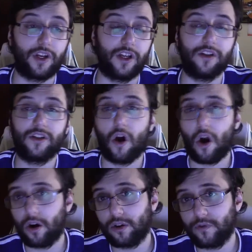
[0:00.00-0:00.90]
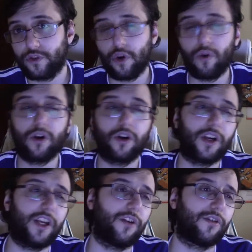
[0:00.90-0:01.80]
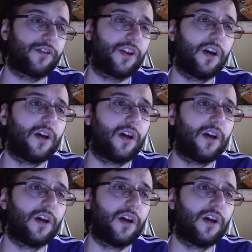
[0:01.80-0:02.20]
here's the art of Joker, here's